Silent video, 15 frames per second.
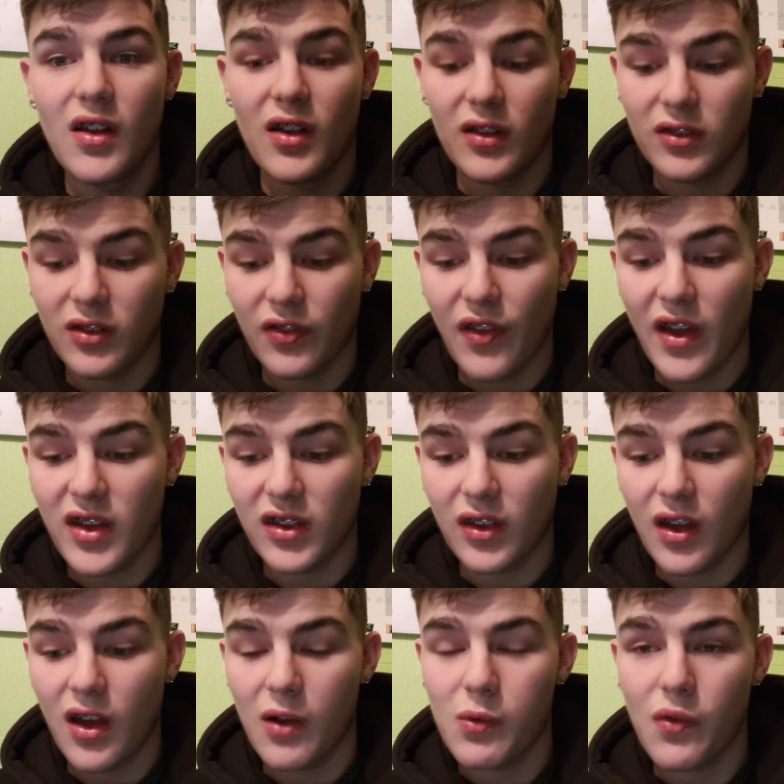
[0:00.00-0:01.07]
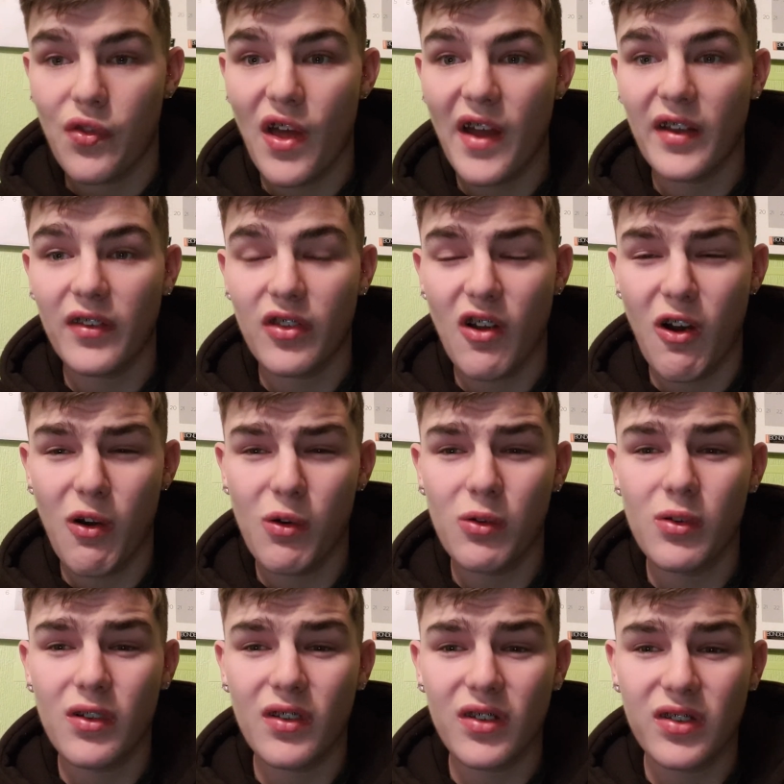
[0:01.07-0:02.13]
So there you go. That is the
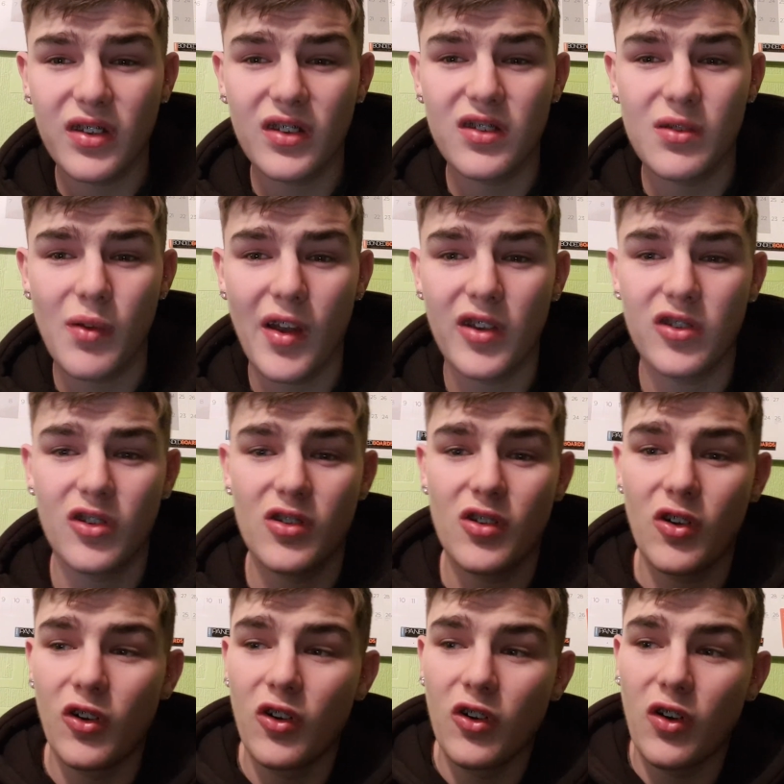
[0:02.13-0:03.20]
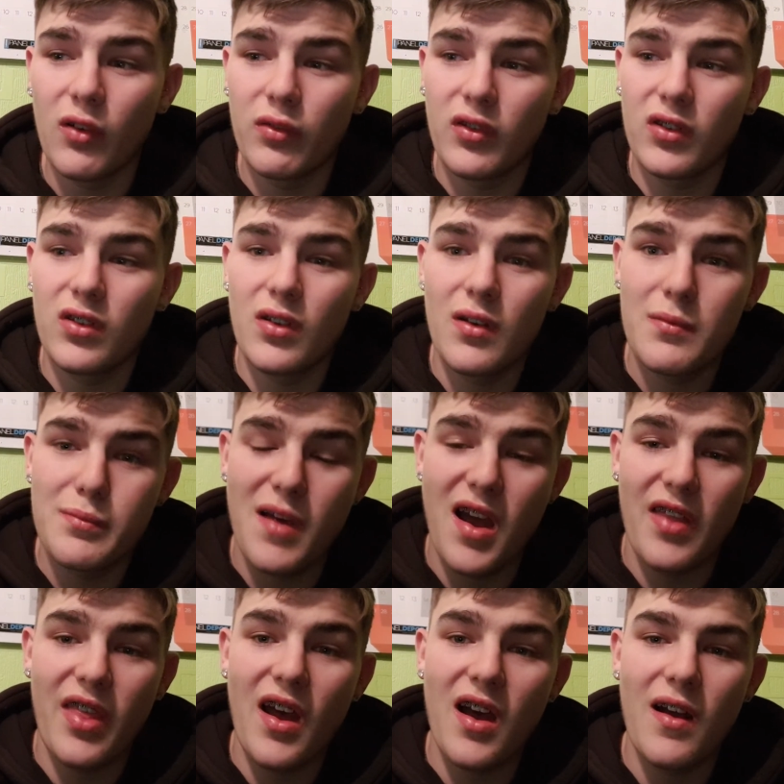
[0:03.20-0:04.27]
whole situation uncovered by
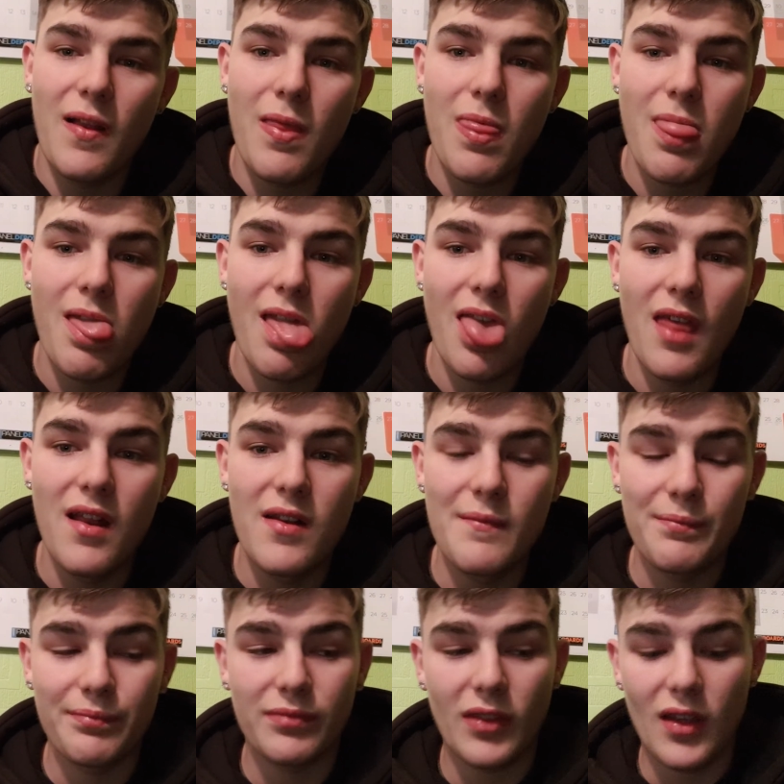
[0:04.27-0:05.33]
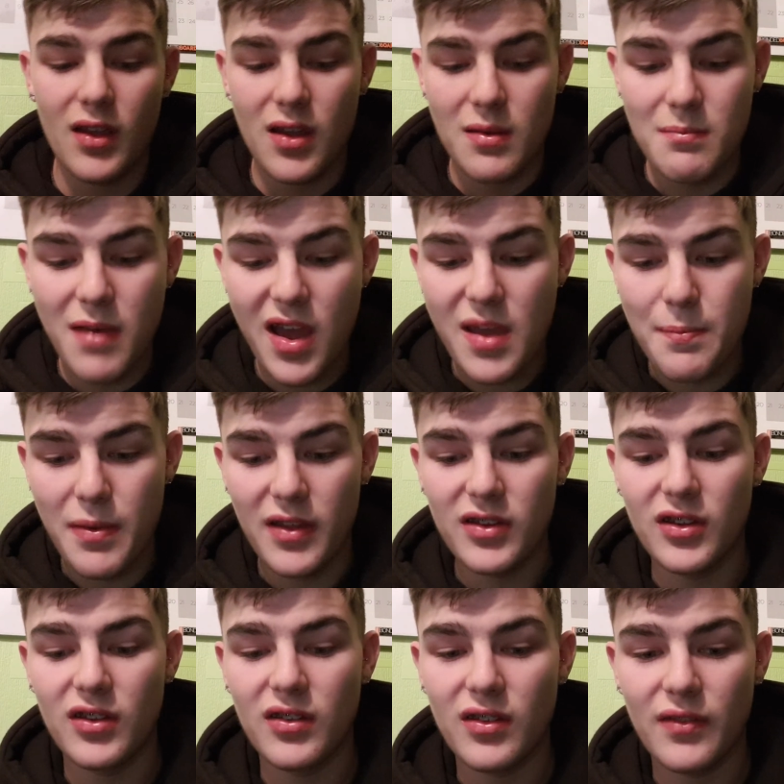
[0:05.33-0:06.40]
that. My
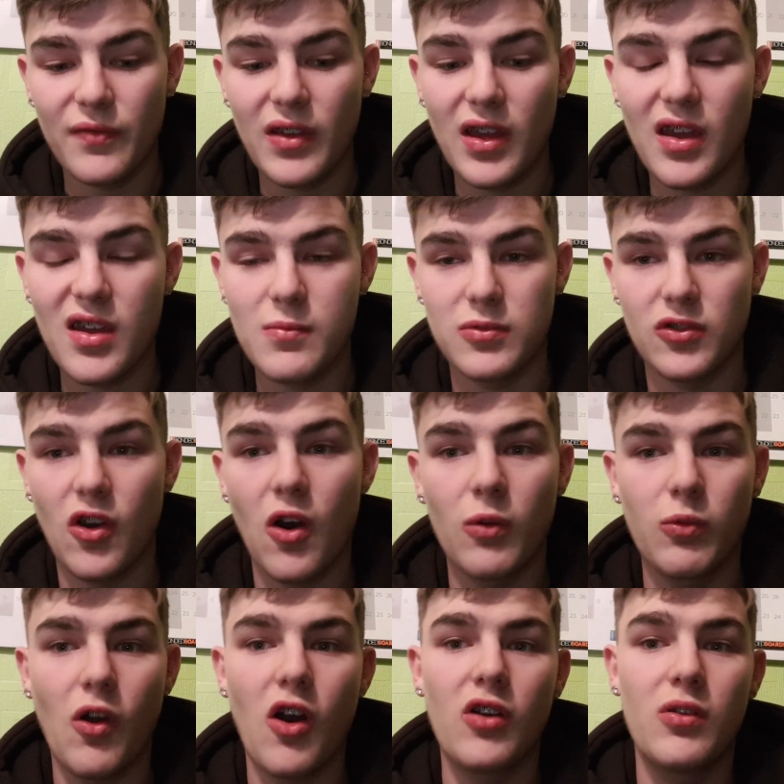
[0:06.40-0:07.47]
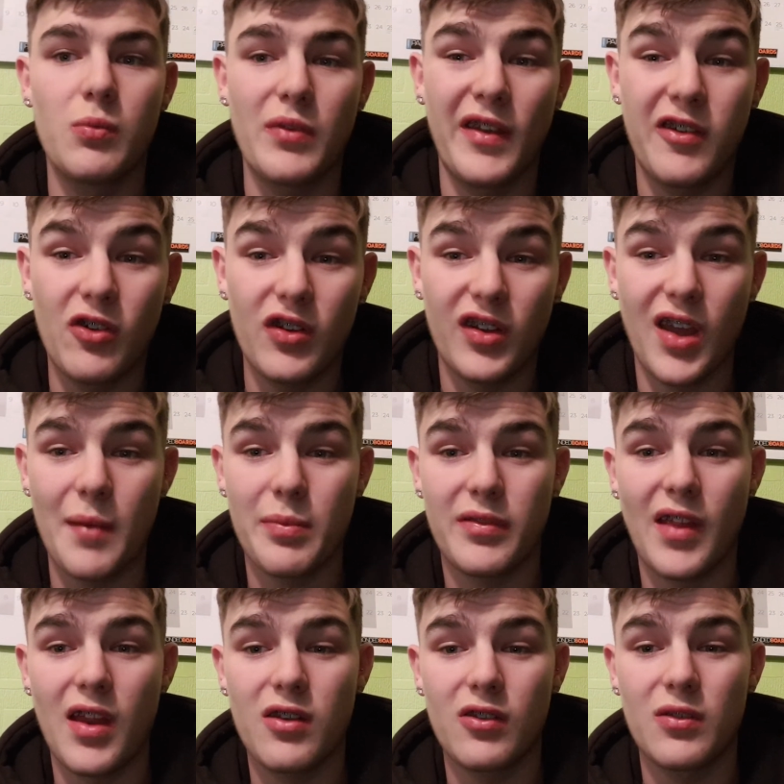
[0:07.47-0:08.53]
opinion of it, it was all wrong. We should have kept
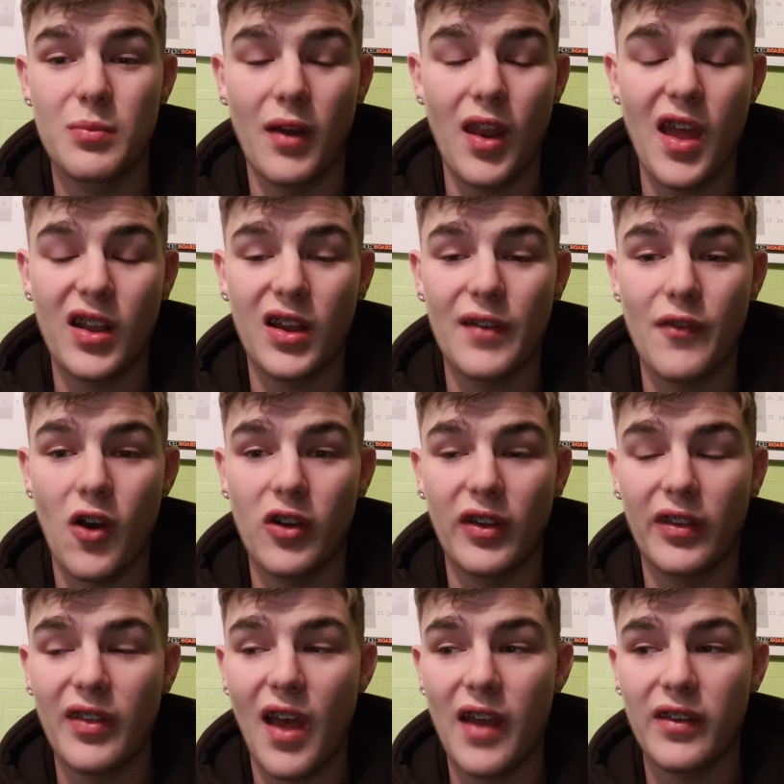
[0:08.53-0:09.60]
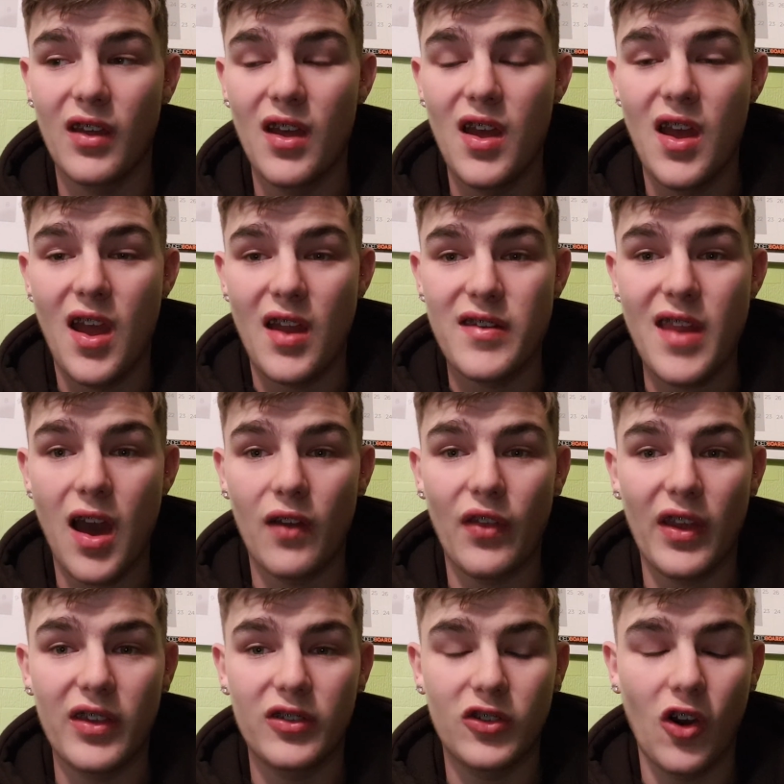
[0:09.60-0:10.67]
Stendel, but like I've already said, now that
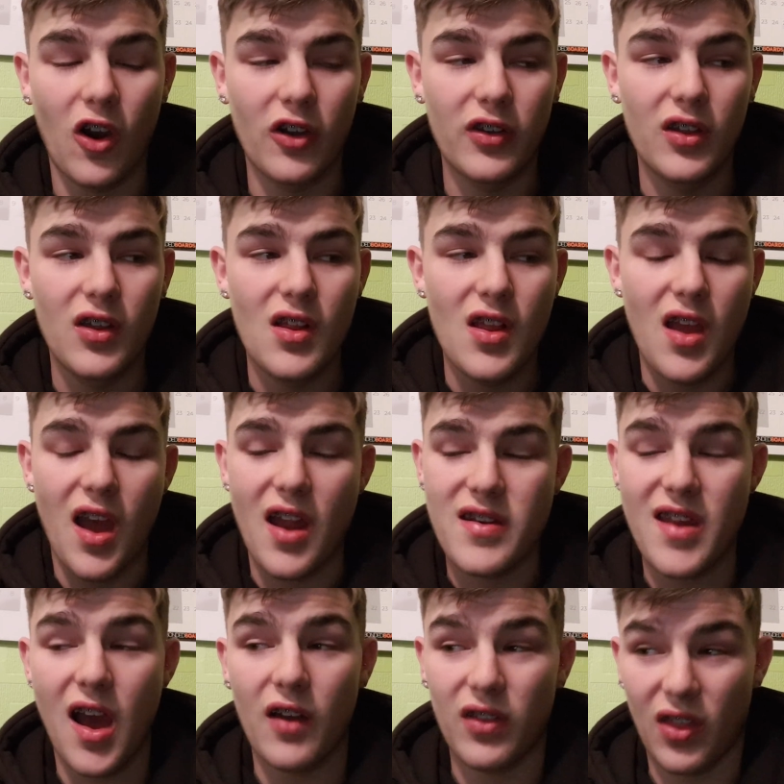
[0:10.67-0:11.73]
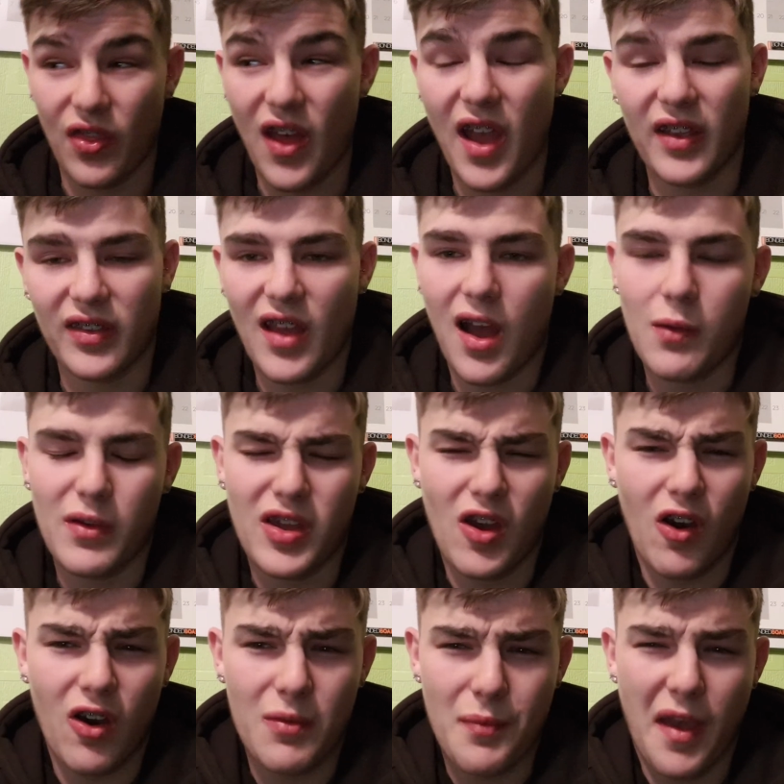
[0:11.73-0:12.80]
he's gone, and now that that is out, it
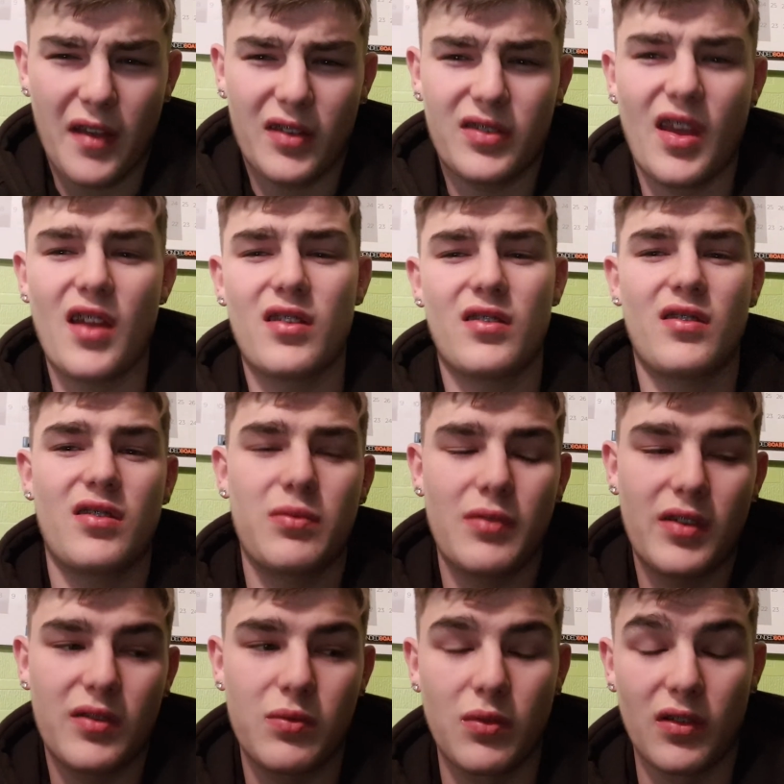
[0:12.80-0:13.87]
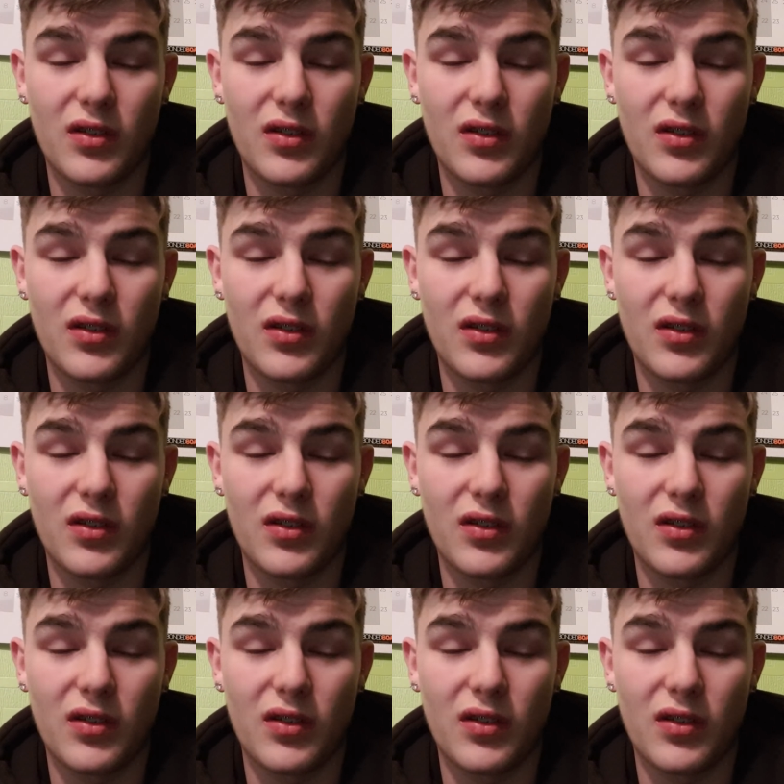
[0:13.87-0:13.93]
all makes sense. Which